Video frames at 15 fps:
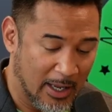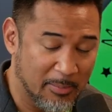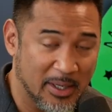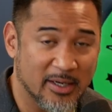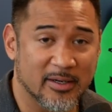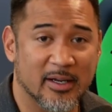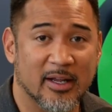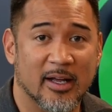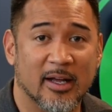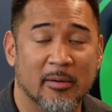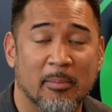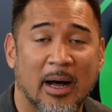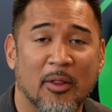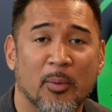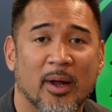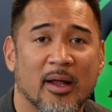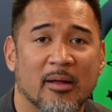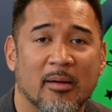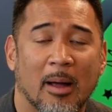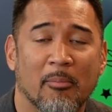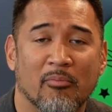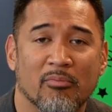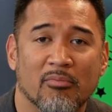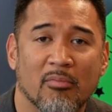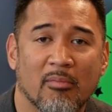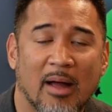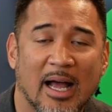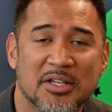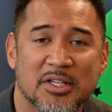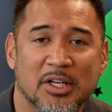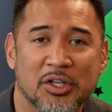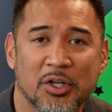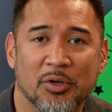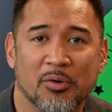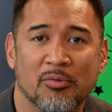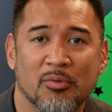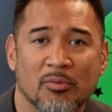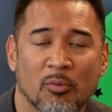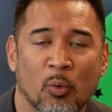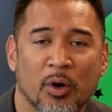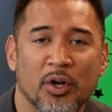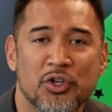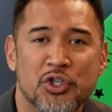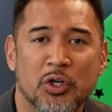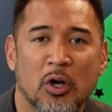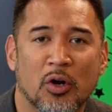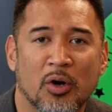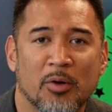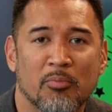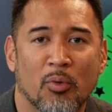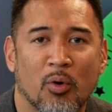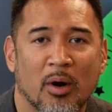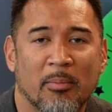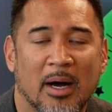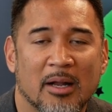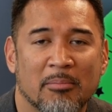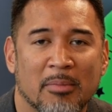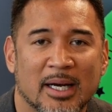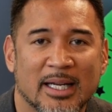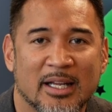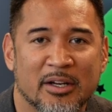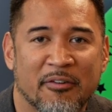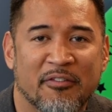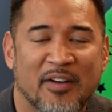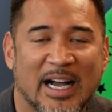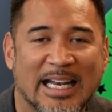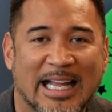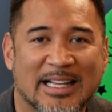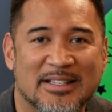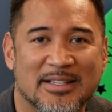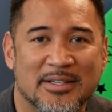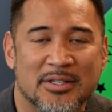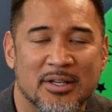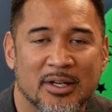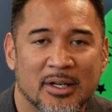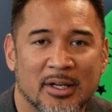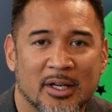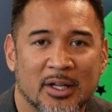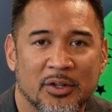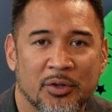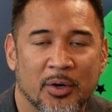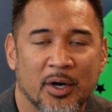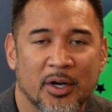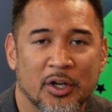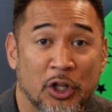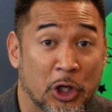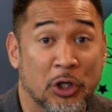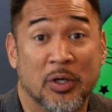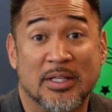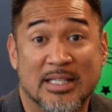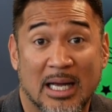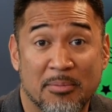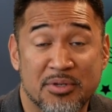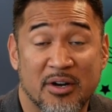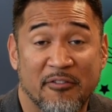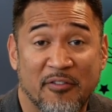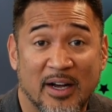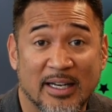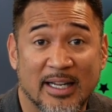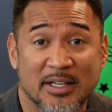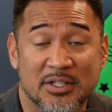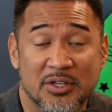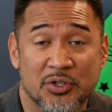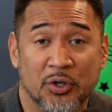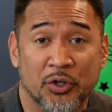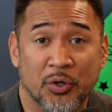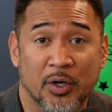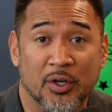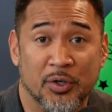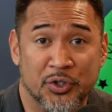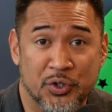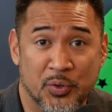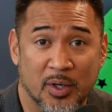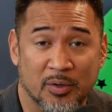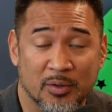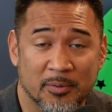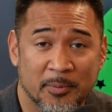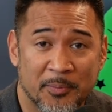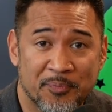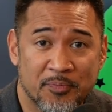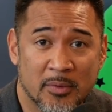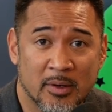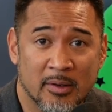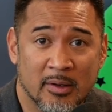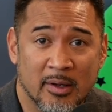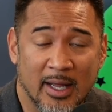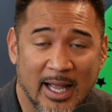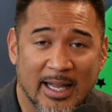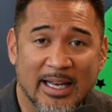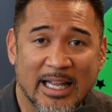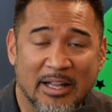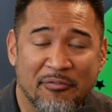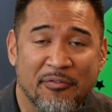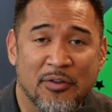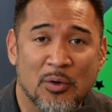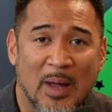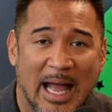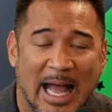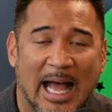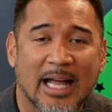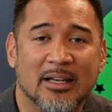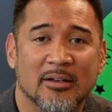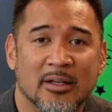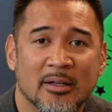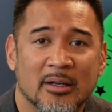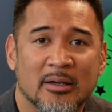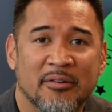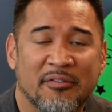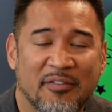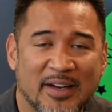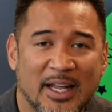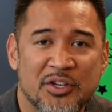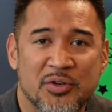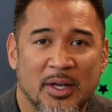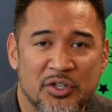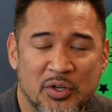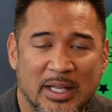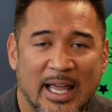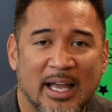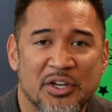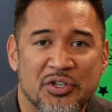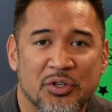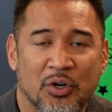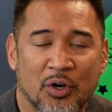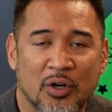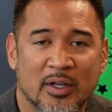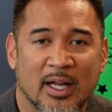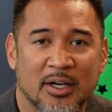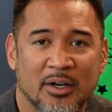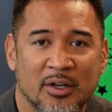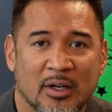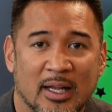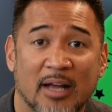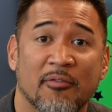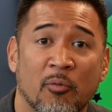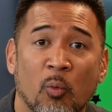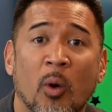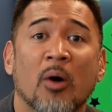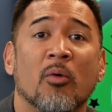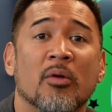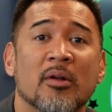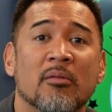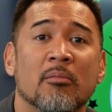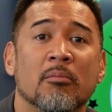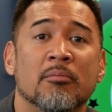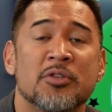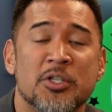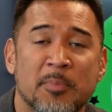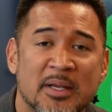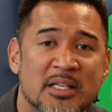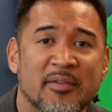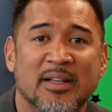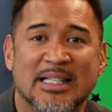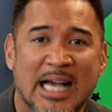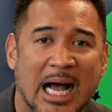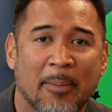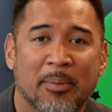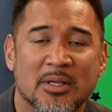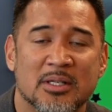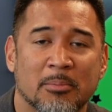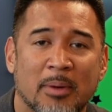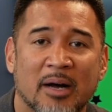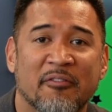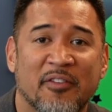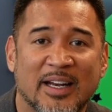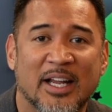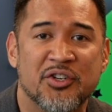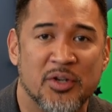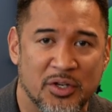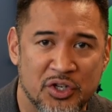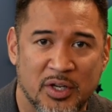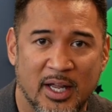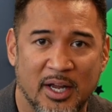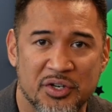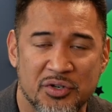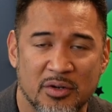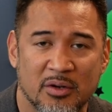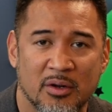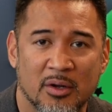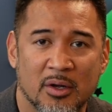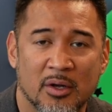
I mean, uh, by the way, I'm asking you, where did you learn more about money, your finances, during the good times of your finances or during your struggle? And if you had financial education early on in your life, what specific topics about financial education